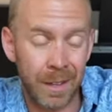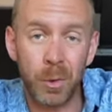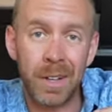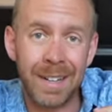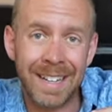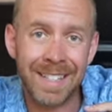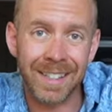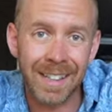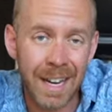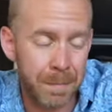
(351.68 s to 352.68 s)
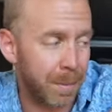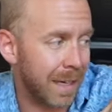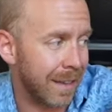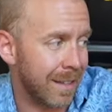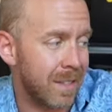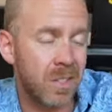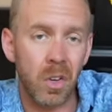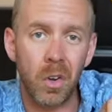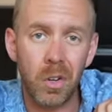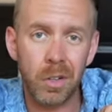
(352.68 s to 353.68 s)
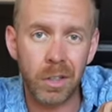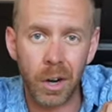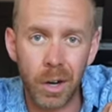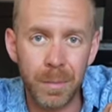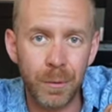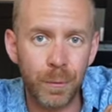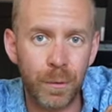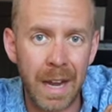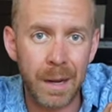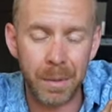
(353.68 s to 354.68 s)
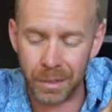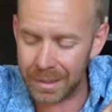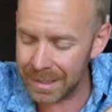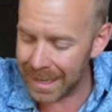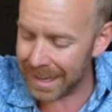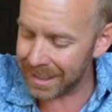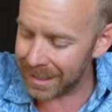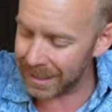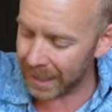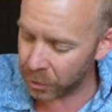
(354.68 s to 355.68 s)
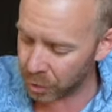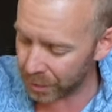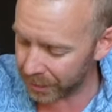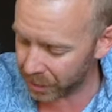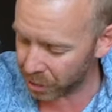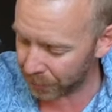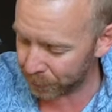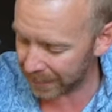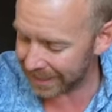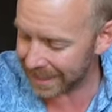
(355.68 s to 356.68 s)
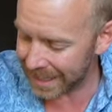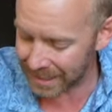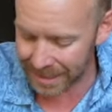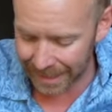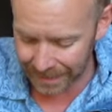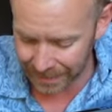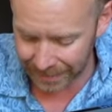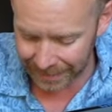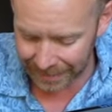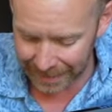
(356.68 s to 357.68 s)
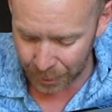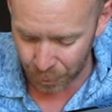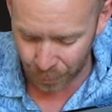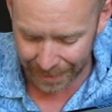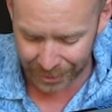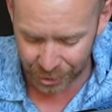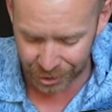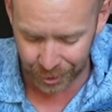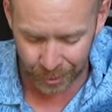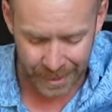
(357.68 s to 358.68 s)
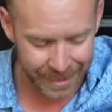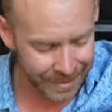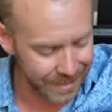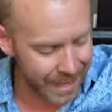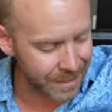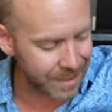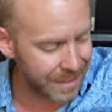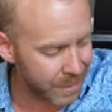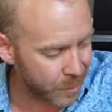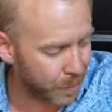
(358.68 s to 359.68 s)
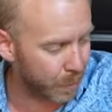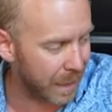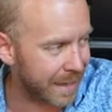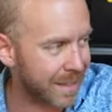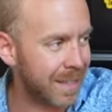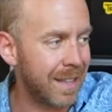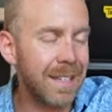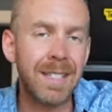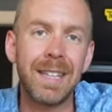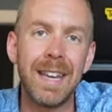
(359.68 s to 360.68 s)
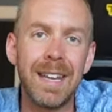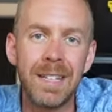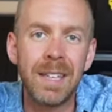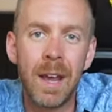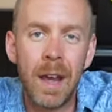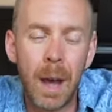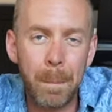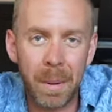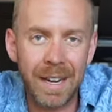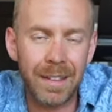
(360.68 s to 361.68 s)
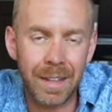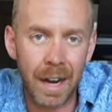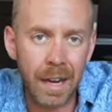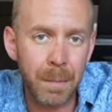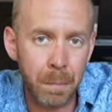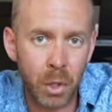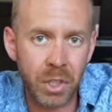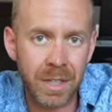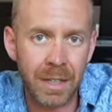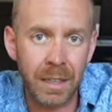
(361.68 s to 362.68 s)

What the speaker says: They want a nice light bike. This is all carbon fiber. This has electronic shifting. This has an excellent gear ratio. This has disc brakes. This is a bike that I can push to the